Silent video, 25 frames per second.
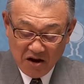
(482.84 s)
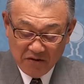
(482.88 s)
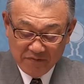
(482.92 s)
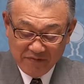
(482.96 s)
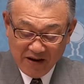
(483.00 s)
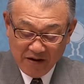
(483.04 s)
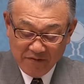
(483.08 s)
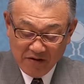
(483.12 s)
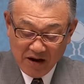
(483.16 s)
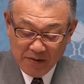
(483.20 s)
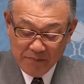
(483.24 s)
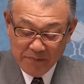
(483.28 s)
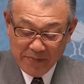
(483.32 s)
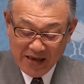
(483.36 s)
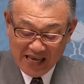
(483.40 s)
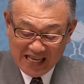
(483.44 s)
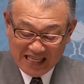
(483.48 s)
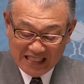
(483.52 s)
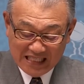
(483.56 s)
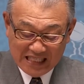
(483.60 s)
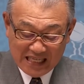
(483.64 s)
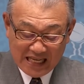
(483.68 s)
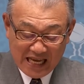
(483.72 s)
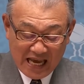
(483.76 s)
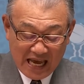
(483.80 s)
of our
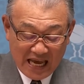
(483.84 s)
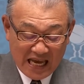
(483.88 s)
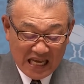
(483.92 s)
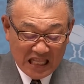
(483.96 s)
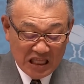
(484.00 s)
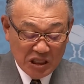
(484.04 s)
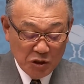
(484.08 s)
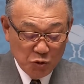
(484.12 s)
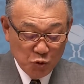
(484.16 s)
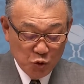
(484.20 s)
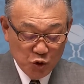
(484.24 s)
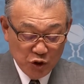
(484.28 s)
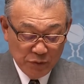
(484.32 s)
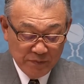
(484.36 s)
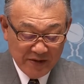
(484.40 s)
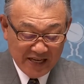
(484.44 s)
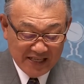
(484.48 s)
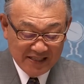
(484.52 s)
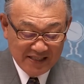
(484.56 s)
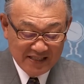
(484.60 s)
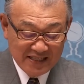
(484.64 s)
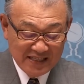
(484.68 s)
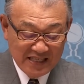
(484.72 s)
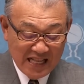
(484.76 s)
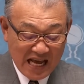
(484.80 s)
men's and
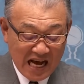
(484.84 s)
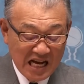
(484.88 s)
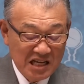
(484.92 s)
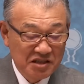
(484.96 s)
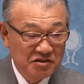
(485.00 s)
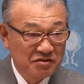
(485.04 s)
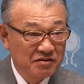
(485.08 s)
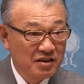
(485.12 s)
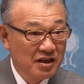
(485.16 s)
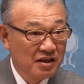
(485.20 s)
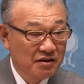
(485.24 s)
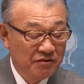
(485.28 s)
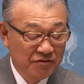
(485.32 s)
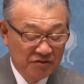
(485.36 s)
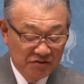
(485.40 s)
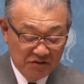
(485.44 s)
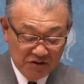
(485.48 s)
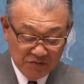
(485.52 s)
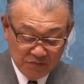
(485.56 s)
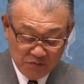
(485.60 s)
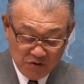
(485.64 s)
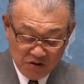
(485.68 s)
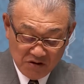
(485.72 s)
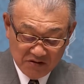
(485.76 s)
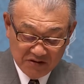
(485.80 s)
women's national
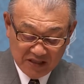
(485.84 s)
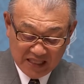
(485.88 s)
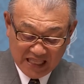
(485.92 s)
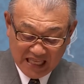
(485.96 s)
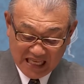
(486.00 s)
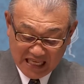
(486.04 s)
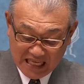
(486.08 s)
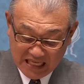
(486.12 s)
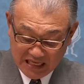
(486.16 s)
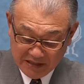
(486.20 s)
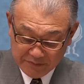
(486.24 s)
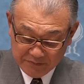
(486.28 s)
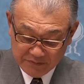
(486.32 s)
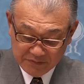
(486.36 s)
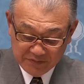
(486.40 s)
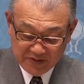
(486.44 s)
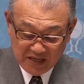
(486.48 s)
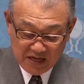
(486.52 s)
football team